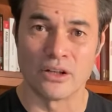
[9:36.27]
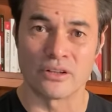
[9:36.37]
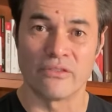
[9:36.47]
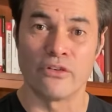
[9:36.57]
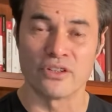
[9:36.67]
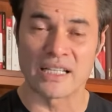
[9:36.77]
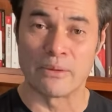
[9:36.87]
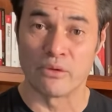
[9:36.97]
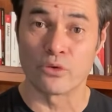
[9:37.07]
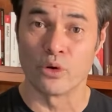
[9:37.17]
the first time
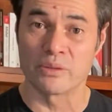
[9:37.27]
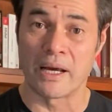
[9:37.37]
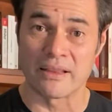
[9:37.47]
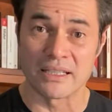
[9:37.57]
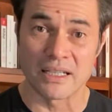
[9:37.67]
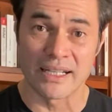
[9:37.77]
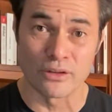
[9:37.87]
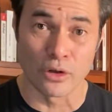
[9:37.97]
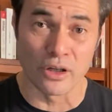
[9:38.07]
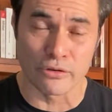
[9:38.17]
we've talked about things like the
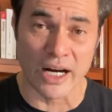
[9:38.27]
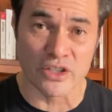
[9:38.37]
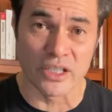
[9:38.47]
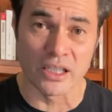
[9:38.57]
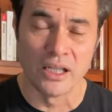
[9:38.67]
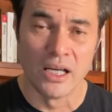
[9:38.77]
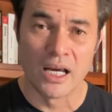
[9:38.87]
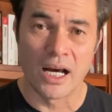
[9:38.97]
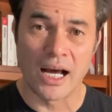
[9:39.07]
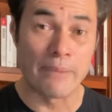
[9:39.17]
dollar crashing.
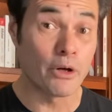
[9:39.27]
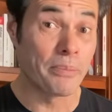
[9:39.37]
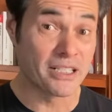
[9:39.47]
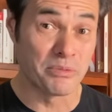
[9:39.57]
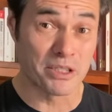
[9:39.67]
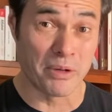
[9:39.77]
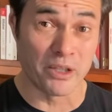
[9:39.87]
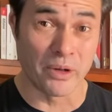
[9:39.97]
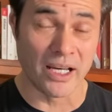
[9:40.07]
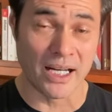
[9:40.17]
I'm not a pessimist, by the
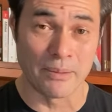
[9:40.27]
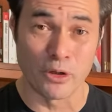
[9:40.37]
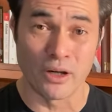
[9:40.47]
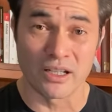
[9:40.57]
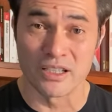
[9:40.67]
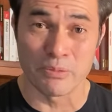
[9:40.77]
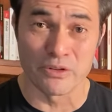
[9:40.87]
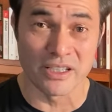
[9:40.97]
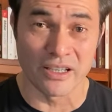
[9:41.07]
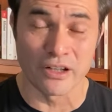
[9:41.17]
way, and I'm not a
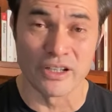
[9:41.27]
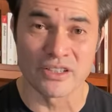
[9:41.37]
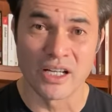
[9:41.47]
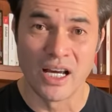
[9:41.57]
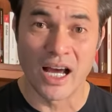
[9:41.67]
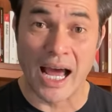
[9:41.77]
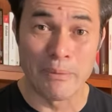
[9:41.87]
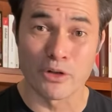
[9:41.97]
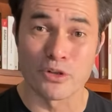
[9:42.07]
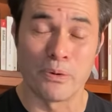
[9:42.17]
conspiracy theorist. I'm
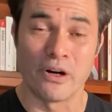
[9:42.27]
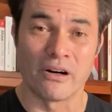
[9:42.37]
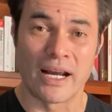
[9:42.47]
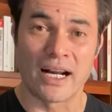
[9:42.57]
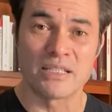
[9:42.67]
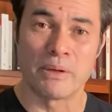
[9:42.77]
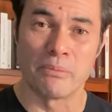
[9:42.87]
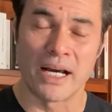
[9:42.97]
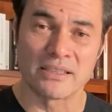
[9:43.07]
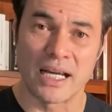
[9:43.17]
an entrepreneur, and I spend
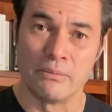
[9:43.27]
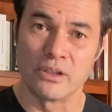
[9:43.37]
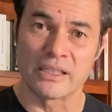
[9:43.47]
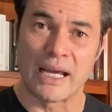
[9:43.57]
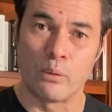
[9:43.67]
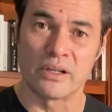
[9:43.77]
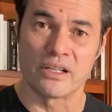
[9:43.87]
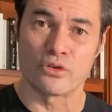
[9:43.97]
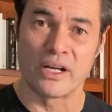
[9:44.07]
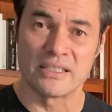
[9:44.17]
my time looking at what are the
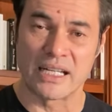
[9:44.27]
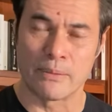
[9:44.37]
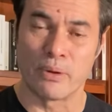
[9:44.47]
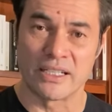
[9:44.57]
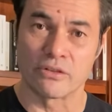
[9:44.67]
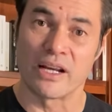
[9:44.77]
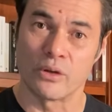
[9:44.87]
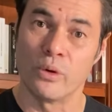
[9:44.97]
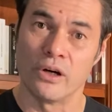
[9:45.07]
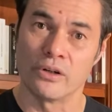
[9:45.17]
trends taking place around the
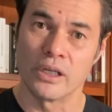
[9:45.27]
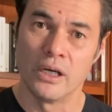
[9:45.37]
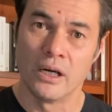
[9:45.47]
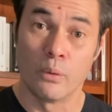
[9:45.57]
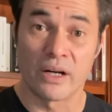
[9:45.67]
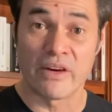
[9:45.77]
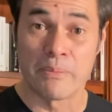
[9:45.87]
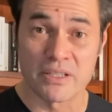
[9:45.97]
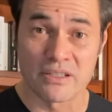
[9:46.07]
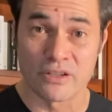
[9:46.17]
world. One of our
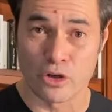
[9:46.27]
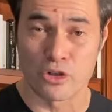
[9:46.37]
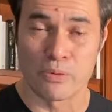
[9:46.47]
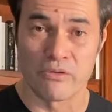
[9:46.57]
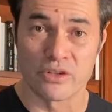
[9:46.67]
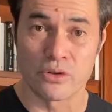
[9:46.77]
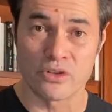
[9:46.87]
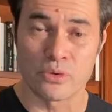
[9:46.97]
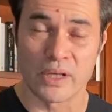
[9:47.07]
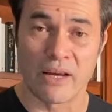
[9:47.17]
businesses, Entrepreneur
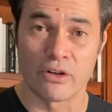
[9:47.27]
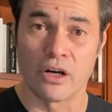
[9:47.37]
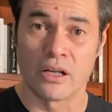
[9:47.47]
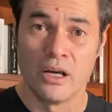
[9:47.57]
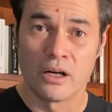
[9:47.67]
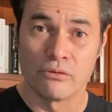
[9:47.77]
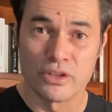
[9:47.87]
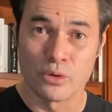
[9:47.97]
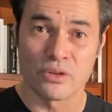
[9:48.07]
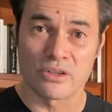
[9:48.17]
Resorts, we have got
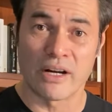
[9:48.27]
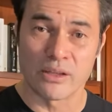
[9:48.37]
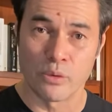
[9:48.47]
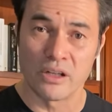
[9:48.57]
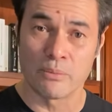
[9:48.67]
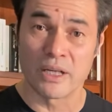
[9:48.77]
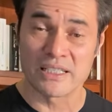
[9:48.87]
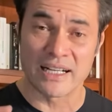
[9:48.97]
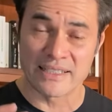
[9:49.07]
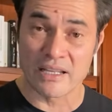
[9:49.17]
resorts around the world in places
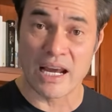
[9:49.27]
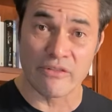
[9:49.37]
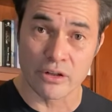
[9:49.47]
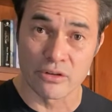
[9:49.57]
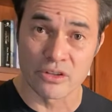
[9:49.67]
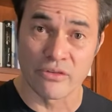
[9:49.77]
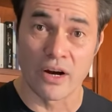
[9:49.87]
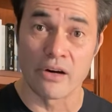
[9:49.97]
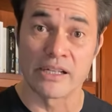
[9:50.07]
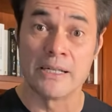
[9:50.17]
like South Africa on
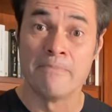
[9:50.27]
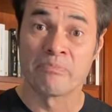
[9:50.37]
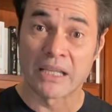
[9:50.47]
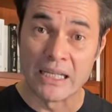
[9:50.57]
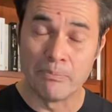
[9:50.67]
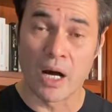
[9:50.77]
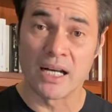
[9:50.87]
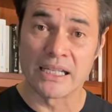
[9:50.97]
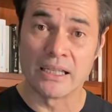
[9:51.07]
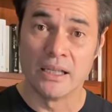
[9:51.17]
safari, in
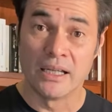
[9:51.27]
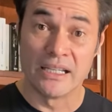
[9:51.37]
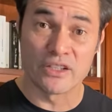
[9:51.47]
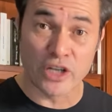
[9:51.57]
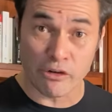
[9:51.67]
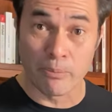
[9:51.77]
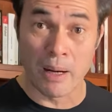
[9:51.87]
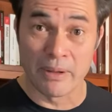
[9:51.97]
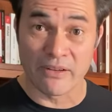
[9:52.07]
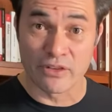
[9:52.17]
Bali, in the Czech
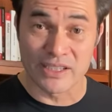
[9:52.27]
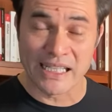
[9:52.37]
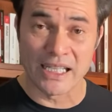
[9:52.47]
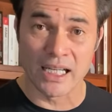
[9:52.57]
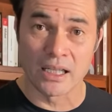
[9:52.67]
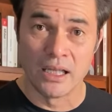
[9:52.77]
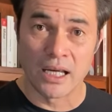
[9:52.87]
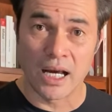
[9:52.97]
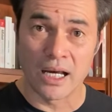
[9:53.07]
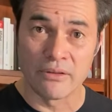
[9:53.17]
Republic for skiing.
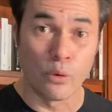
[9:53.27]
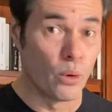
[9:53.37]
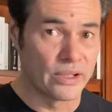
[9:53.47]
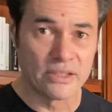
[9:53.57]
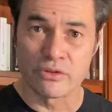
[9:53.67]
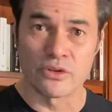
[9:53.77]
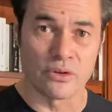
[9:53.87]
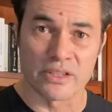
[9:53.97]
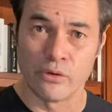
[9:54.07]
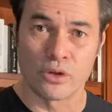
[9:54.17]
All these
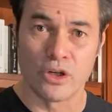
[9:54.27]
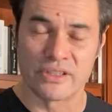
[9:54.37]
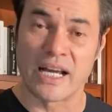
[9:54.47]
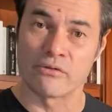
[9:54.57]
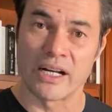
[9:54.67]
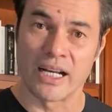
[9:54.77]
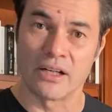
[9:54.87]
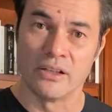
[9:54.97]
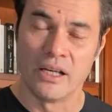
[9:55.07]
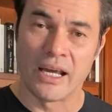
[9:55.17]
resorts have all closed down right
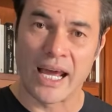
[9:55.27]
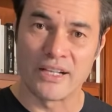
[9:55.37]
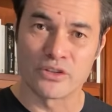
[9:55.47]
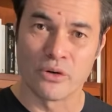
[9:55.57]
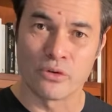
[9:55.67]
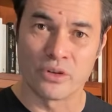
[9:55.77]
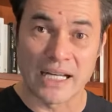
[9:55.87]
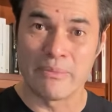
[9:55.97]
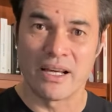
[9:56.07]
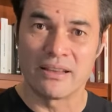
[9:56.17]
now. And so, of course,
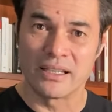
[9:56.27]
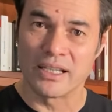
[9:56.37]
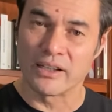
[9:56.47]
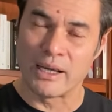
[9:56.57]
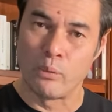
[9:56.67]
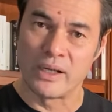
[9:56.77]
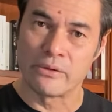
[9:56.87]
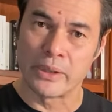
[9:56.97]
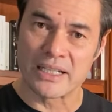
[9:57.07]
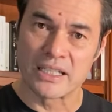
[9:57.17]
I'm there thinking, okay, when are
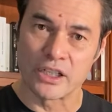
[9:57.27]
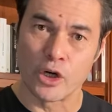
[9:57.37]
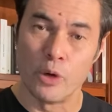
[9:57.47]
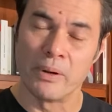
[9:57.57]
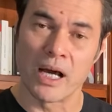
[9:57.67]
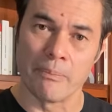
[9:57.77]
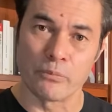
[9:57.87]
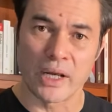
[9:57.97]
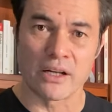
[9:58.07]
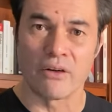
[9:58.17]
we actually going to open up? And
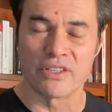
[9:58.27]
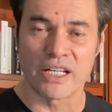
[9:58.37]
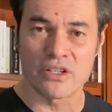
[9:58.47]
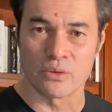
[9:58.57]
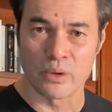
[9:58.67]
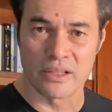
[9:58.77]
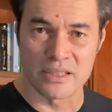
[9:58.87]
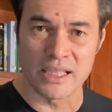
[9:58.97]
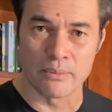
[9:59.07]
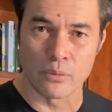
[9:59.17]
we had a conversation with the
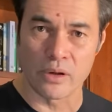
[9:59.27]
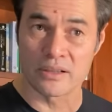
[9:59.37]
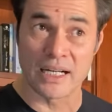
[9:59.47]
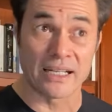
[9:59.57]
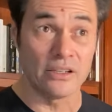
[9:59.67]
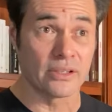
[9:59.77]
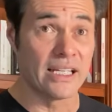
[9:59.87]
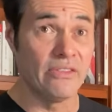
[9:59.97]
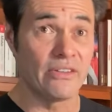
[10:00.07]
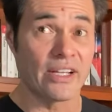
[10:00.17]
team where I was like, look,
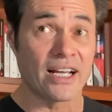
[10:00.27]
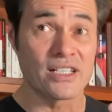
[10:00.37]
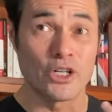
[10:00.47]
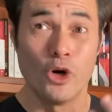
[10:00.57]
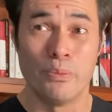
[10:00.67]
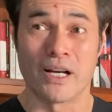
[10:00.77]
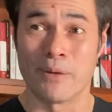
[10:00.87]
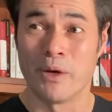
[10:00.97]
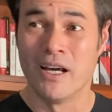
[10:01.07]
even if they actually open up,